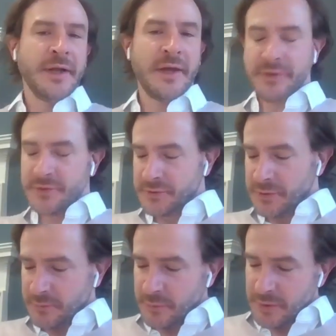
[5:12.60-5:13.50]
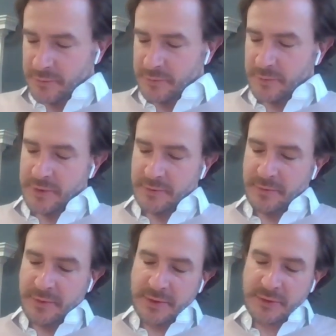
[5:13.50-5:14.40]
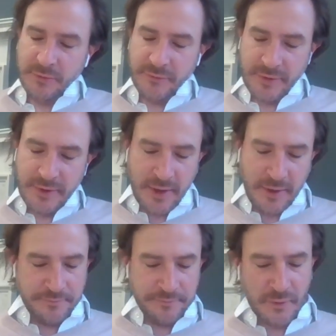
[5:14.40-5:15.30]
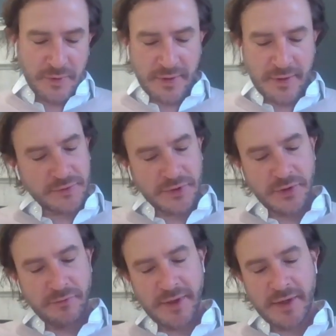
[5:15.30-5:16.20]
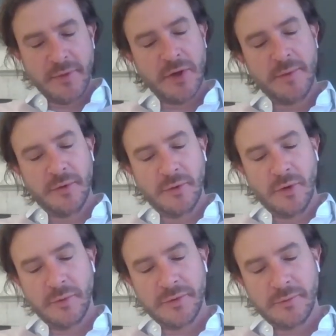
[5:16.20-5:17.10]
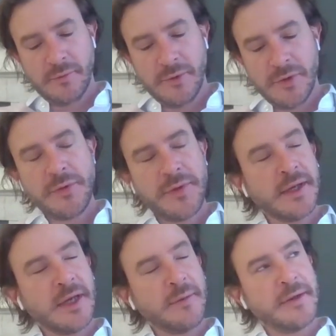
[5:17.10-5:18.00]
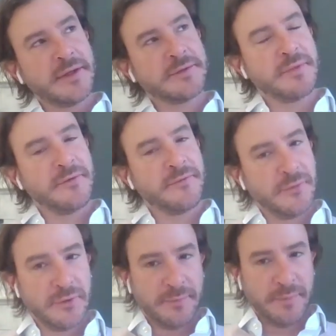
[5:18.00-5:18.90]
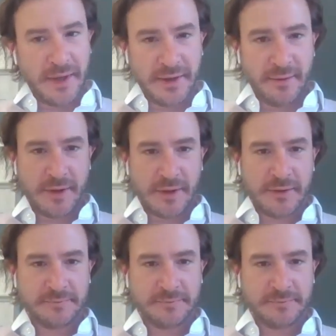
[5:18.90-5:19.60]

I'm interested with the sort of, whether there was a eureka moment or not. Were you thinking about this before the pandemic?